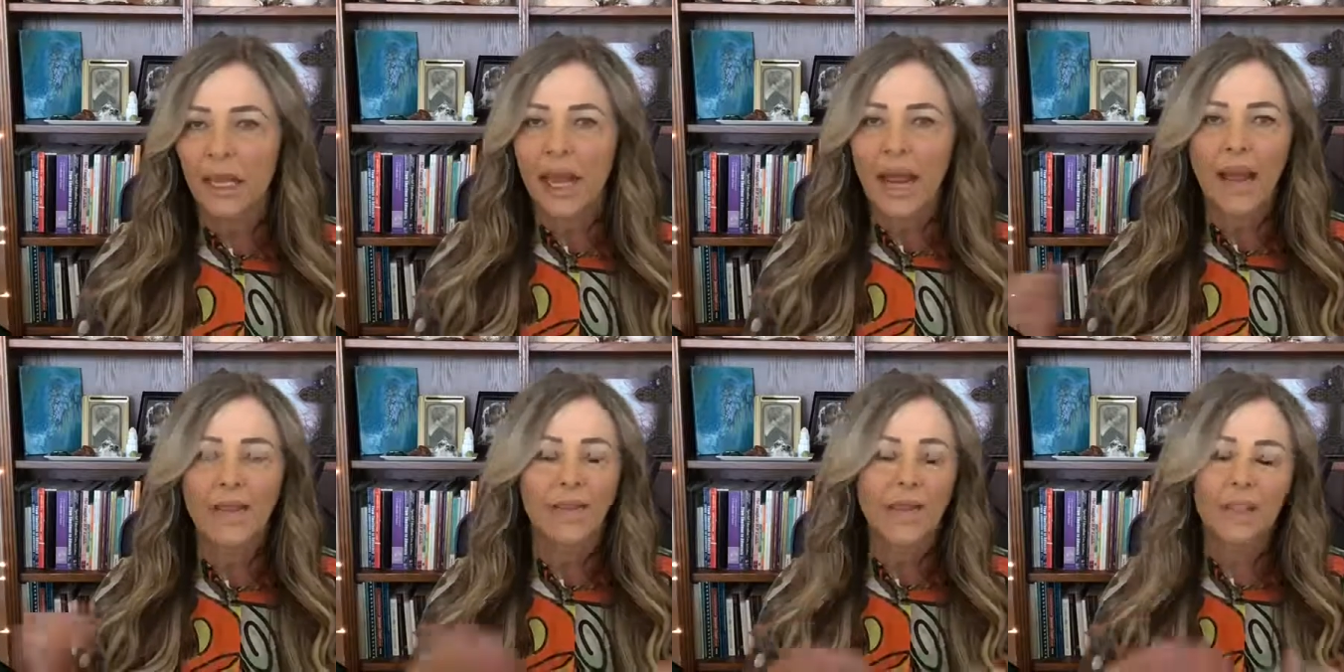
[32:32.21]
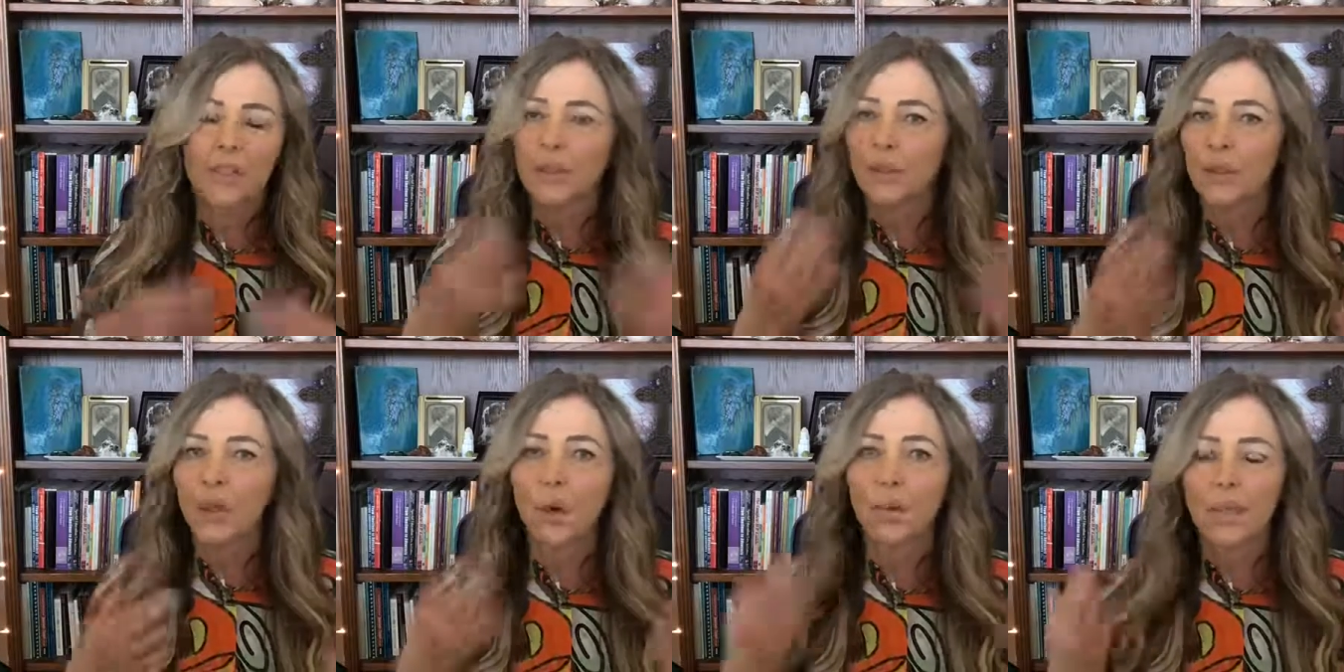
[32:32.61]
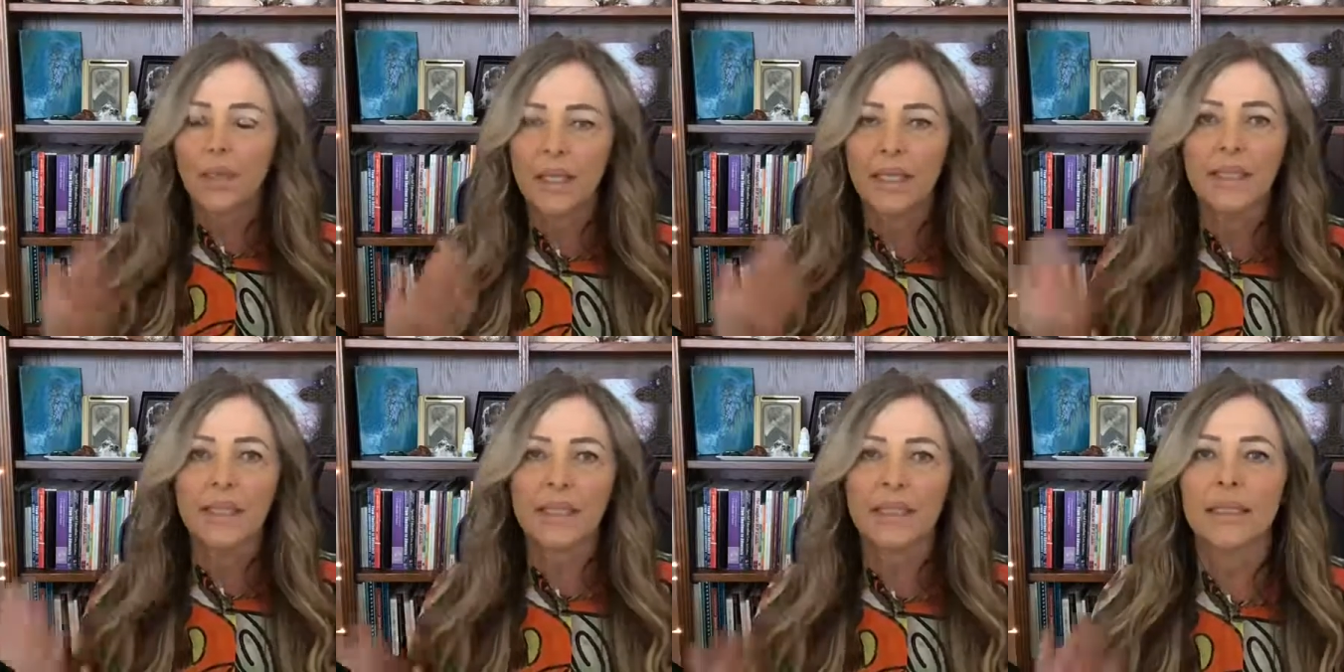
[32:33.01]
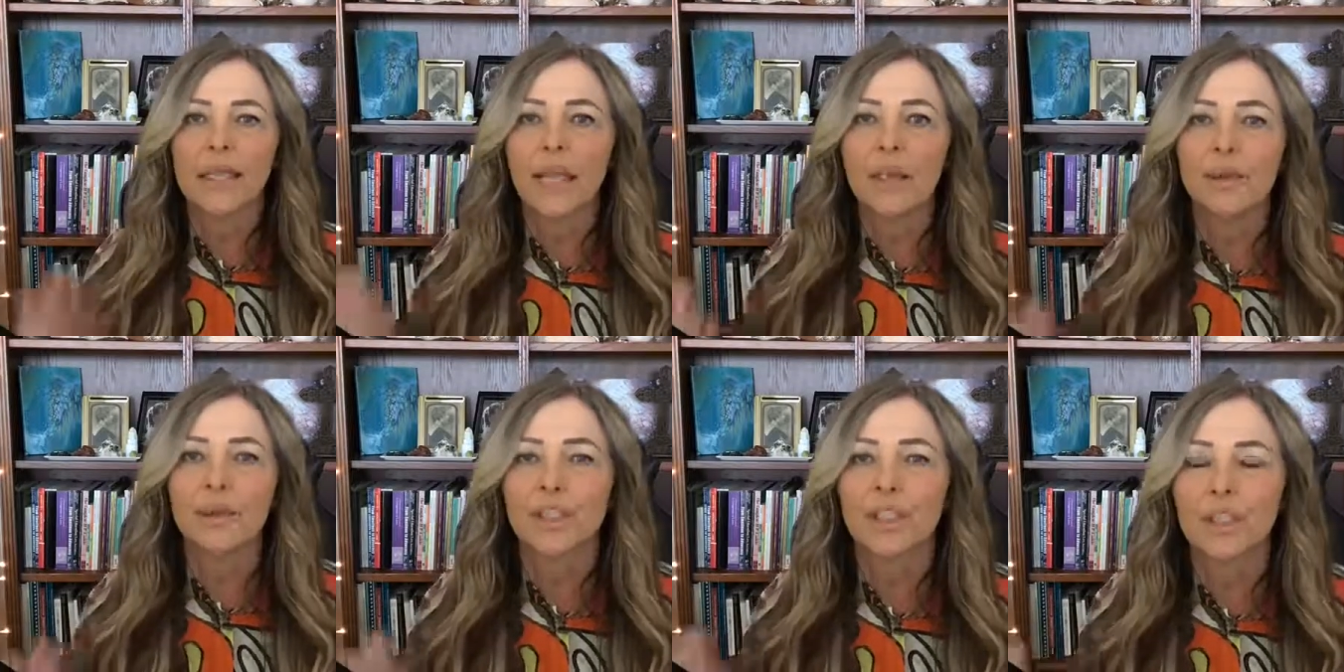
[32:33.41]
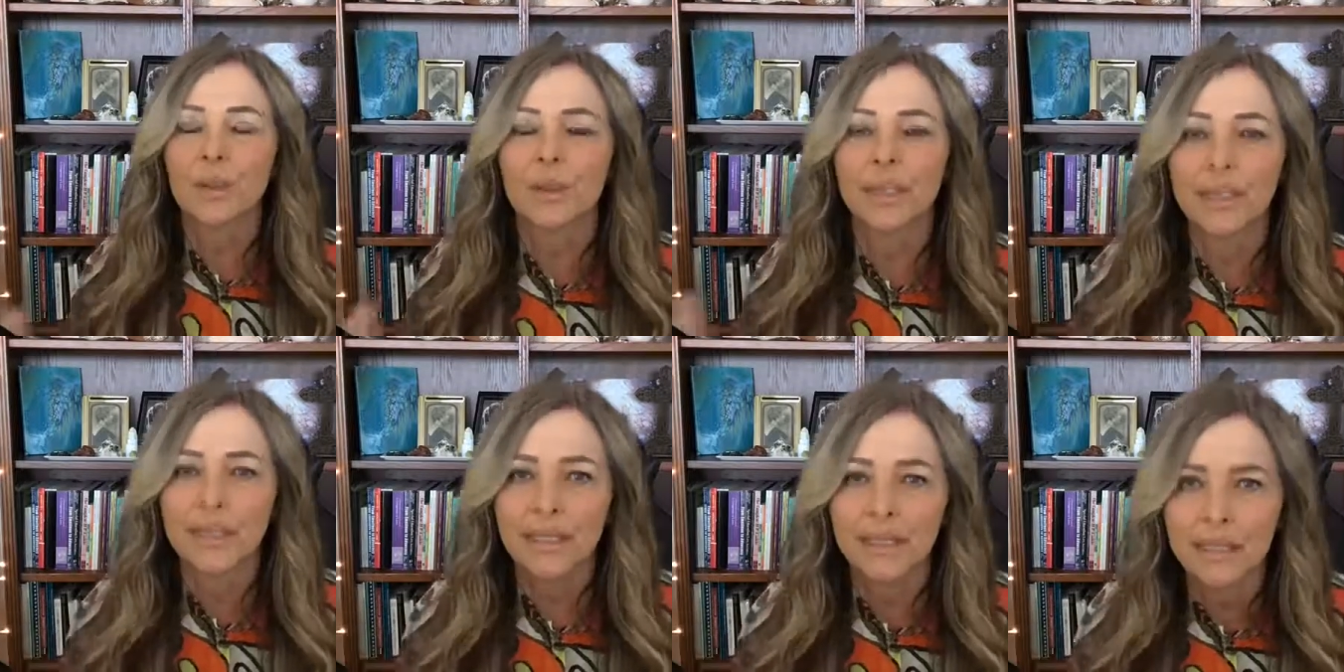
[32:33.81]
and then you don't get to say what you
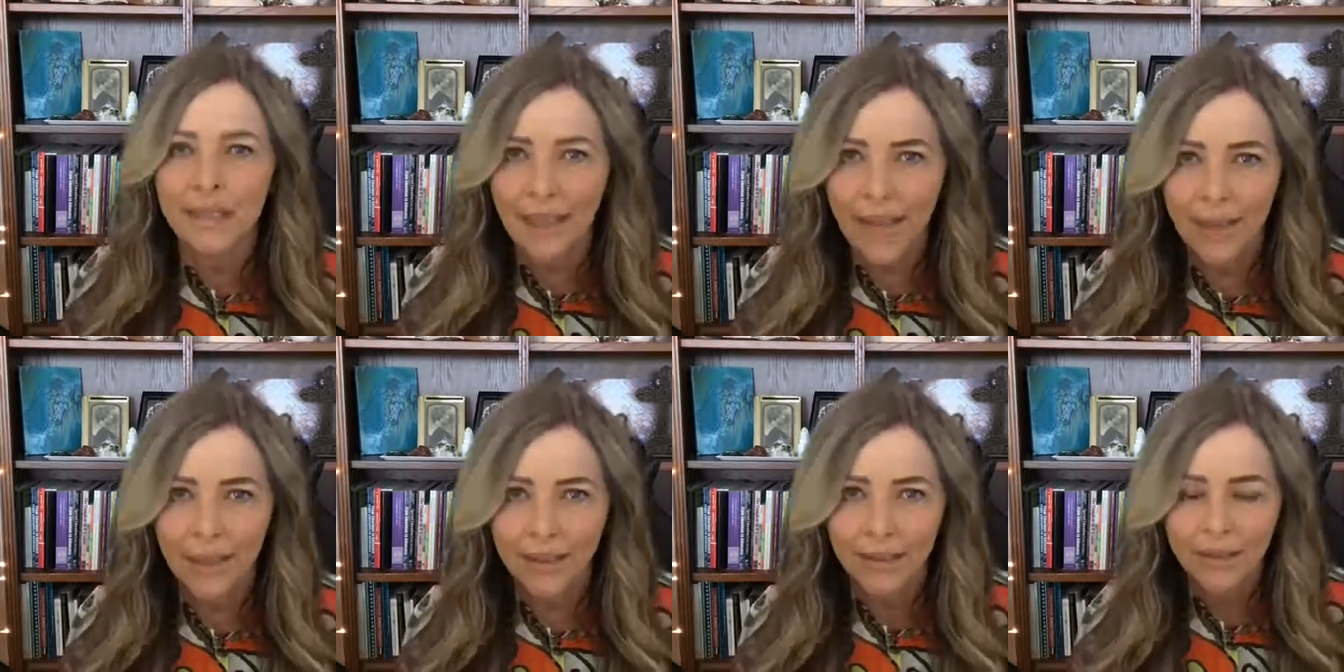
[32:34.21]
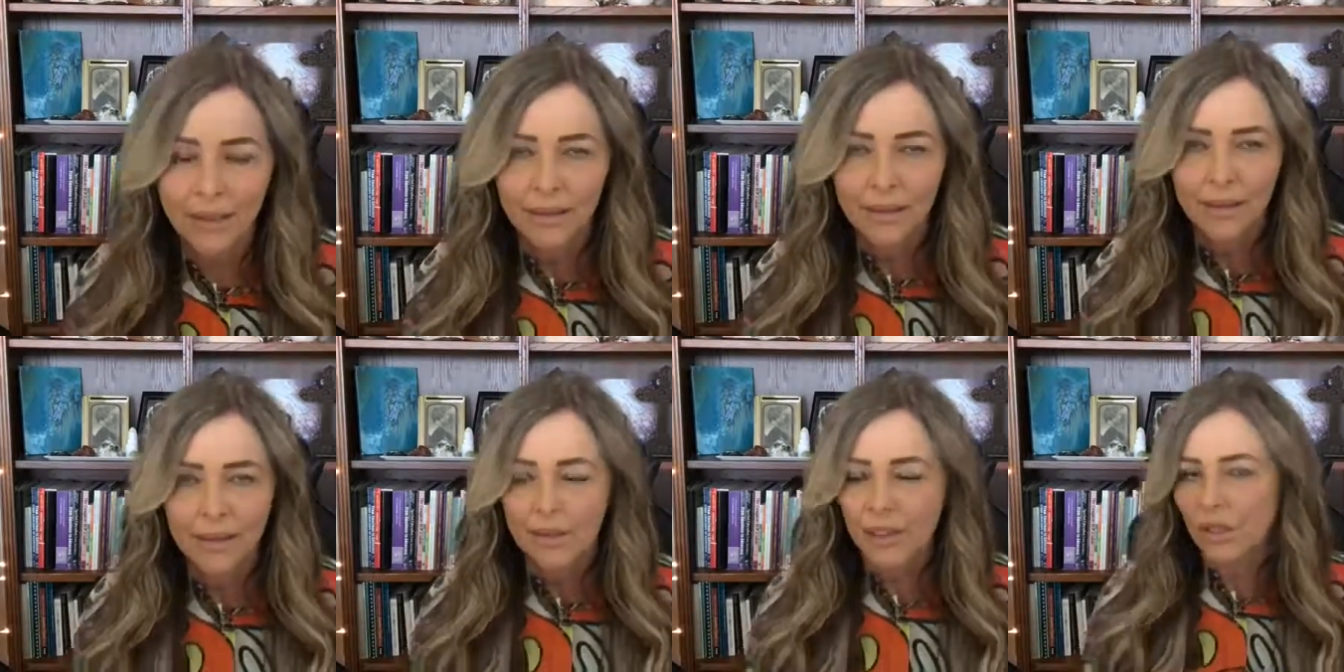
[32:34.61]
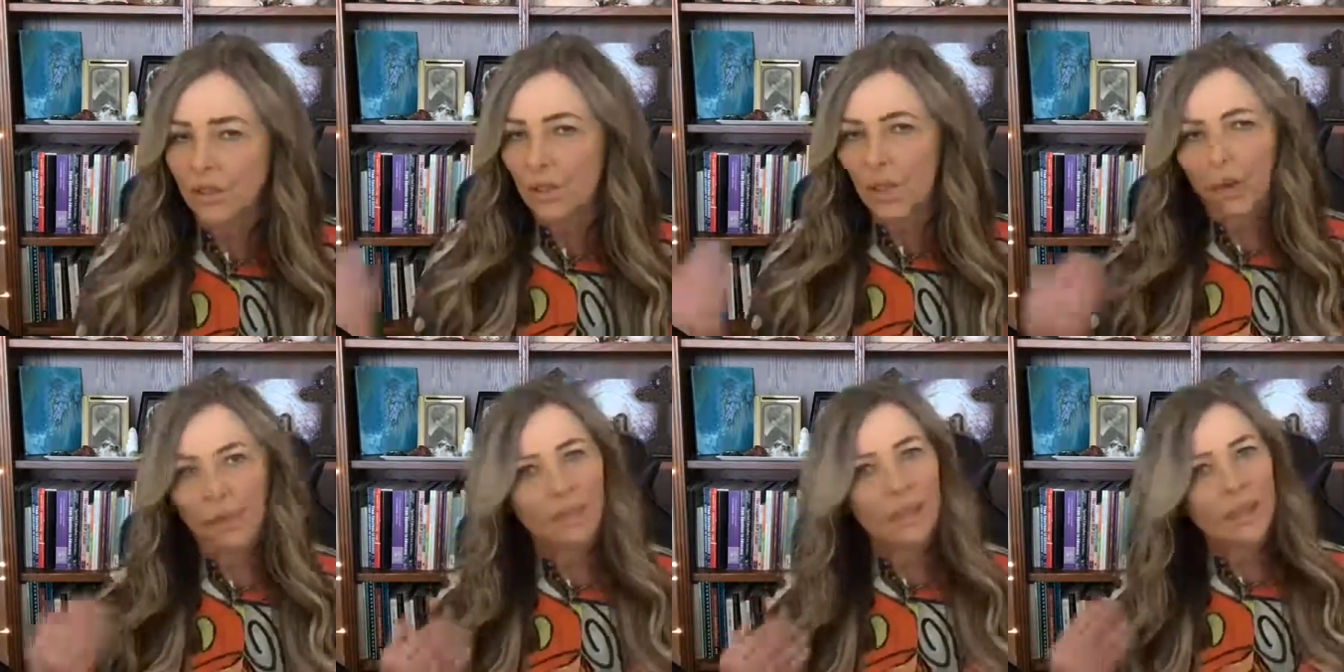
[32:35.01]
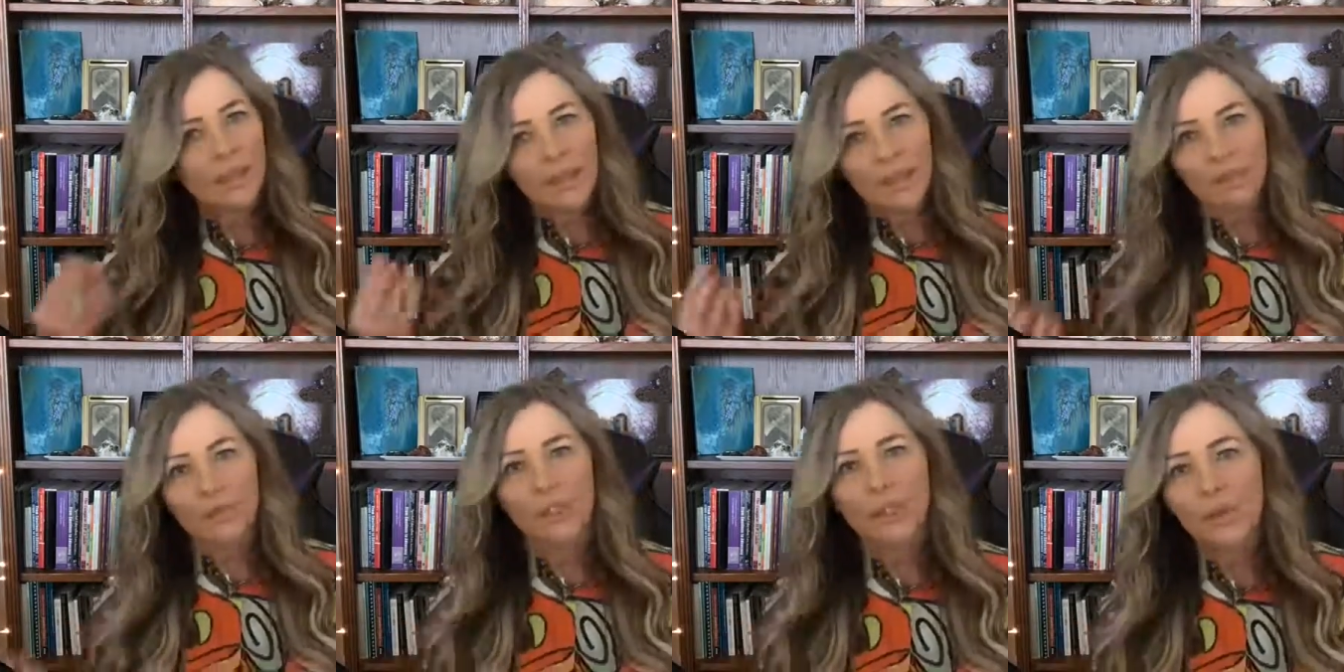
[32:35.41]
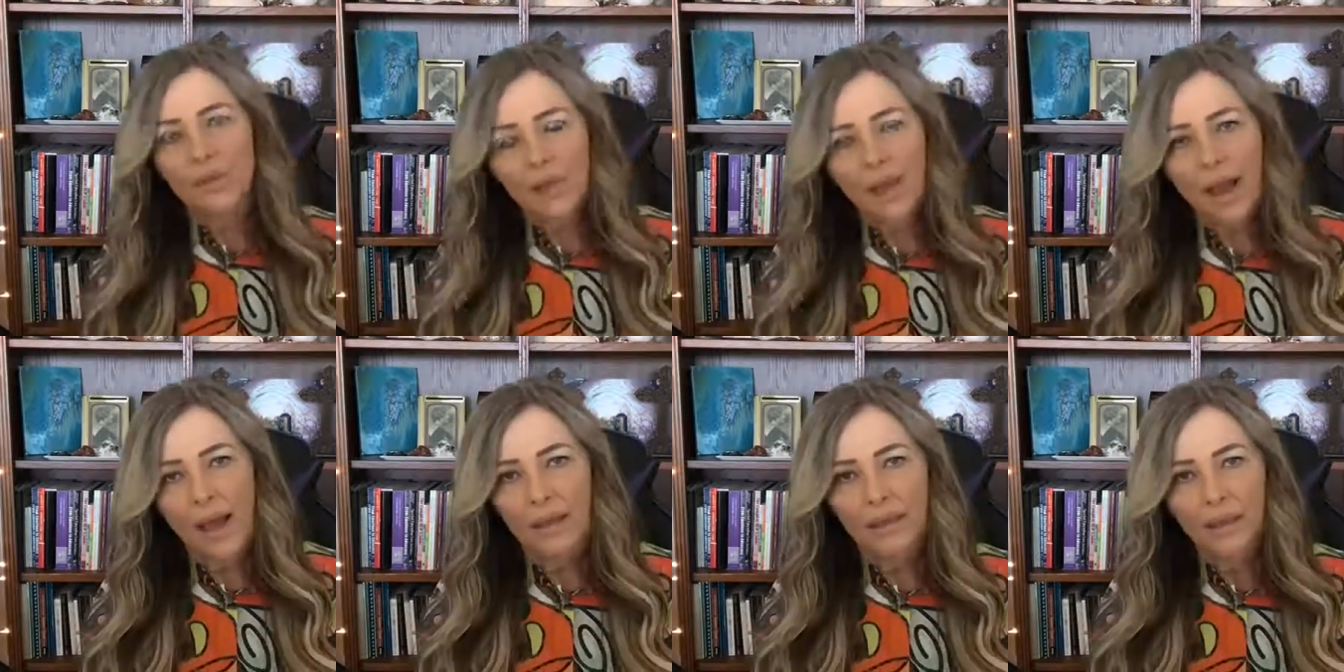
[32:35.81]
need to say. So don't let them do that.